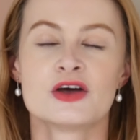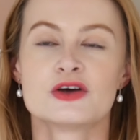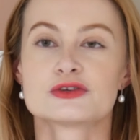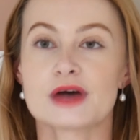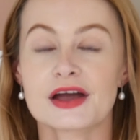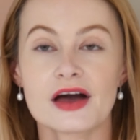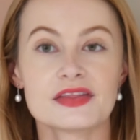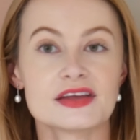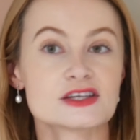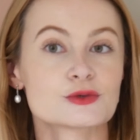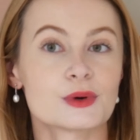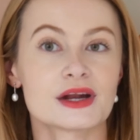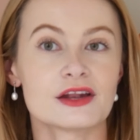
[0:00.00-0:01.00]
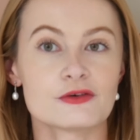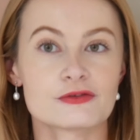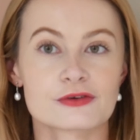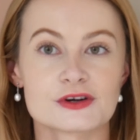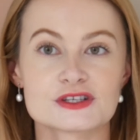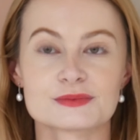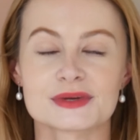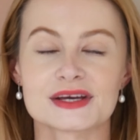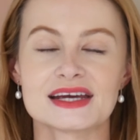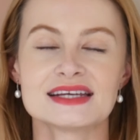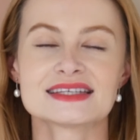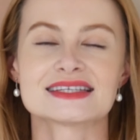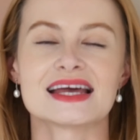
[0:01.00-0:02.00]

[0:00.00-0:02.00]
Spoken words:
So I got this one in the first place,